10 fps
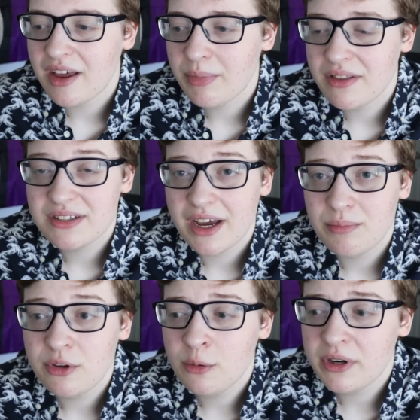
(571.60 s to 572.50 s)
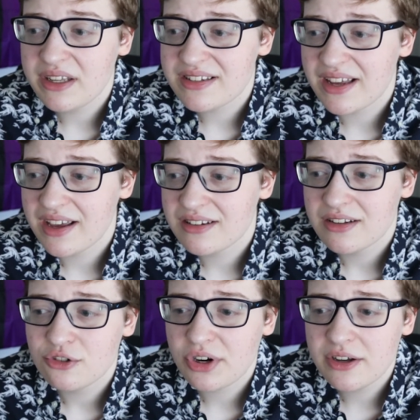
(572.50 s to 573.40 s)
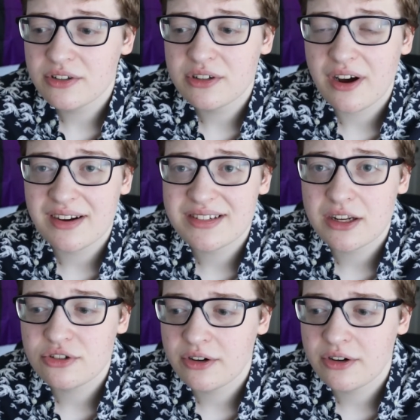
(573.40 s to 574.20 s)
that by the time puberty has hit, childhood-onset